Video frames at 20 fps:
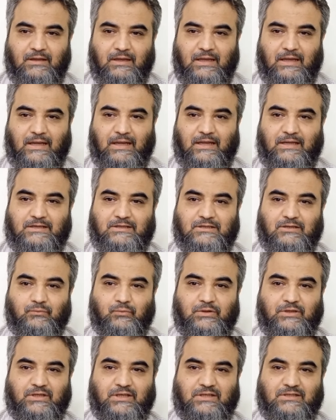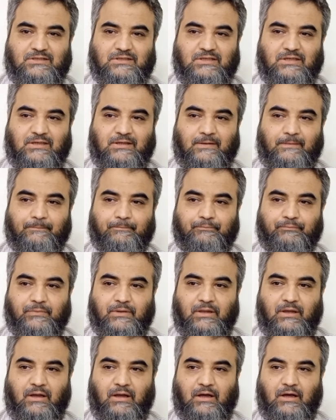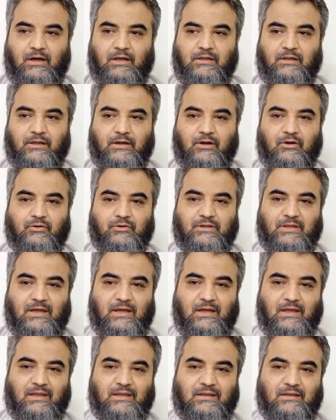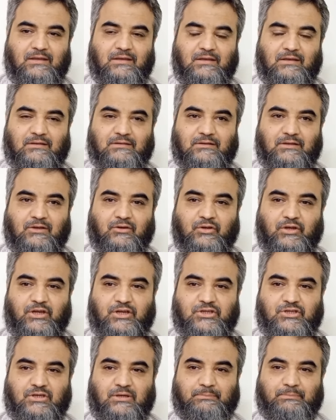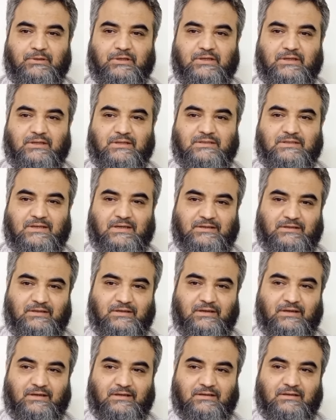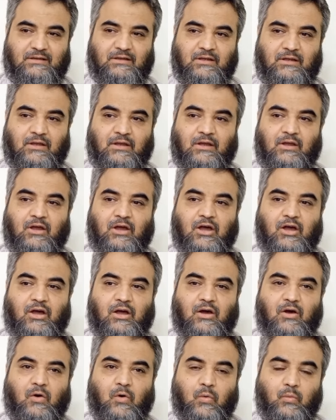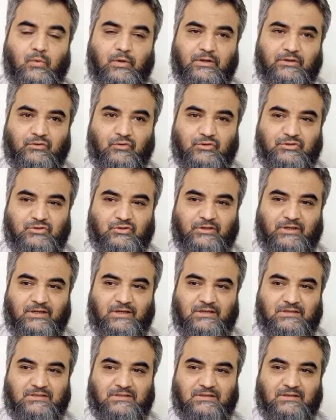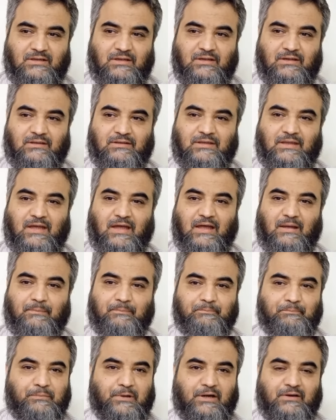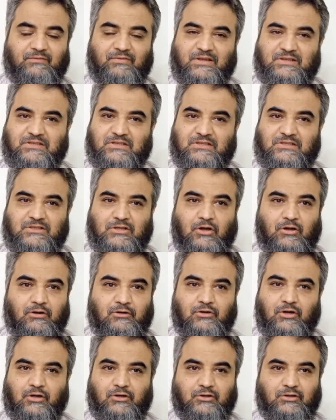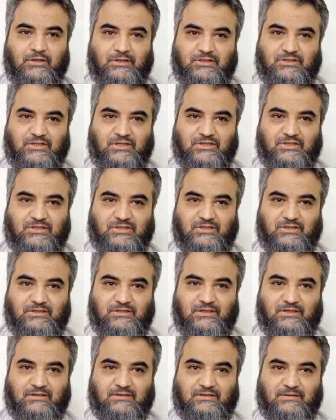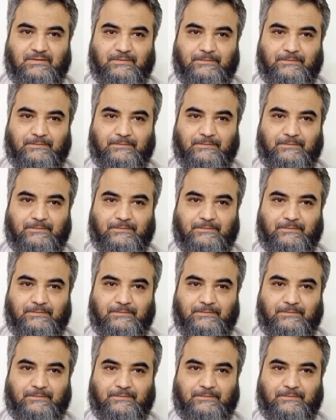and we can see all around the eye the greyish appearance under it. Over those greyish, the blood vessels are not congested.